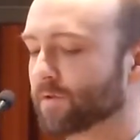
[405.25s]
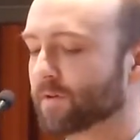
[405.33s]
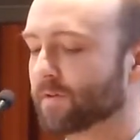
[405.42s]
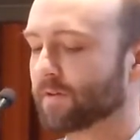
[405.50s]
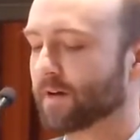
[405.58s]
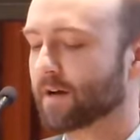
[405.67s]
your
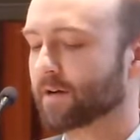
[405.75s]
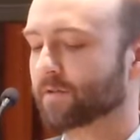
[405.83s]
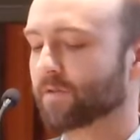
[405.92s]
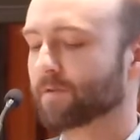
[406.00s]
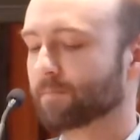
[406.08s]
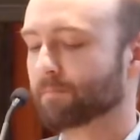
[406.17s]

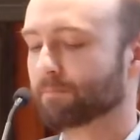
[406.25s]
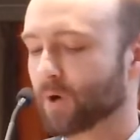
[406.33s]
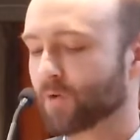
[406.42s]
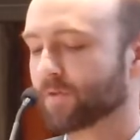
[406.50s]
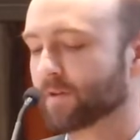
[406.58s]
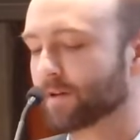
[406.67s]
desires
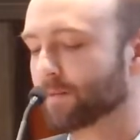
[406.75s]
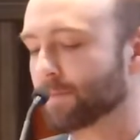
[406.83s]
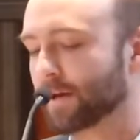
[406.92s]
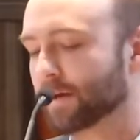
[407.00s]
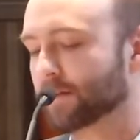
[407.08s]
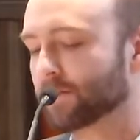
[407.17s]
mostly
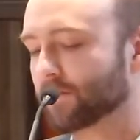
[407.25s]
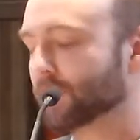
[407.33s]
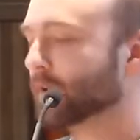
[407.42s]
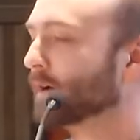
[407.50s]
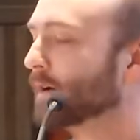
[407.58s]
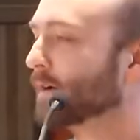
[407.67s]
depends